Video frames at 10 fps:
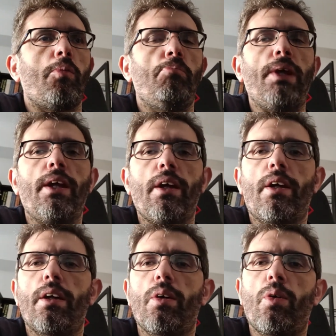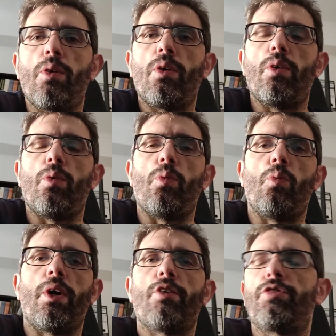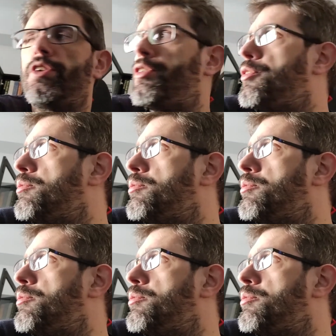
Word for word: being uh, uh one of the,